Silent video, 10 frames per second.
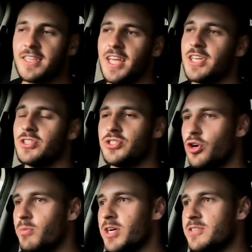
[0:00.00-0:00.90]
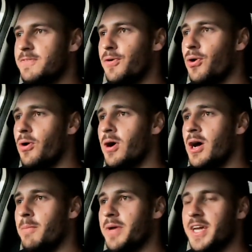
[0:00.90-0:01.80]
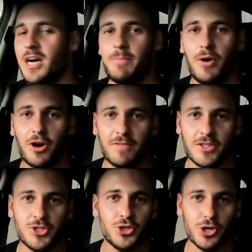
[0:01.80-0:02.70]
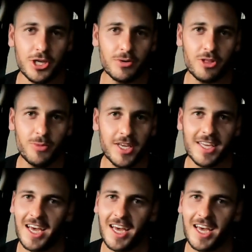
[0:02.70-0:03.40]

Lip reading: Thank you so much for being a part of this journey with me,